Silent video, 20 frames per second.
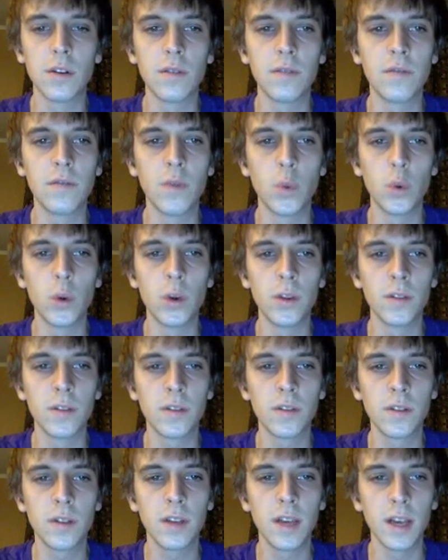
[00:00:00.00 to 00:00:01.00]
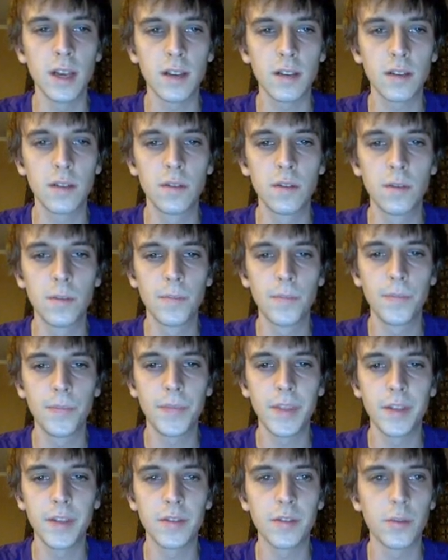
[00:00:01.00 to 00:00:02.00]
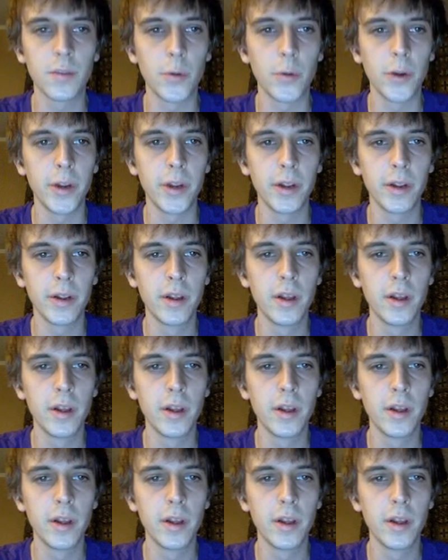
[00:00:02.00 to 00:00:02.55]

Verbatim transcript: of 4 and 6 is 3.